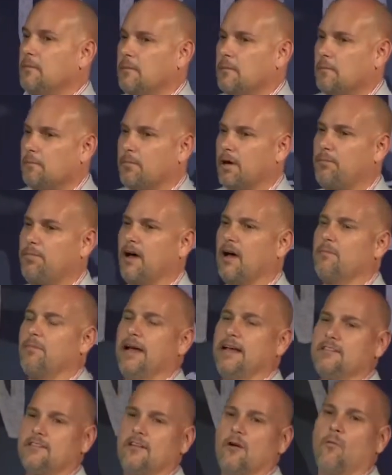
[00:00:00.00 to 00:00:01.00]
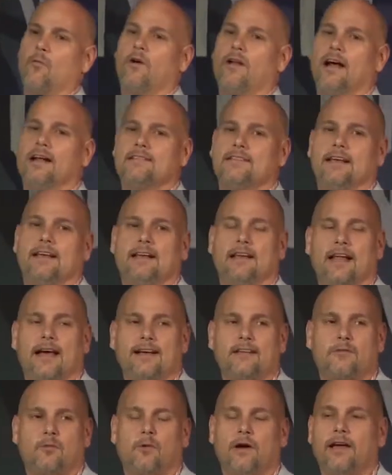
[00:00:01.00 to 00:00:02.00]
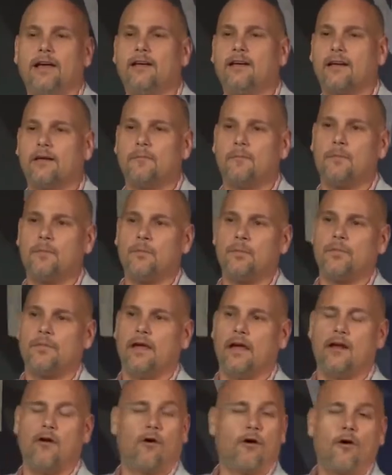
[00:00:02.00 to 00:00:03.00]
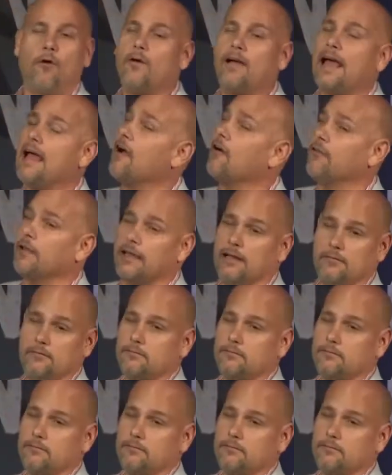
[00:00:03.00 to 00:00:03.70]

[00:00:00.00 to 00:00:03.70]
But by, based on what I seen last week in our own county,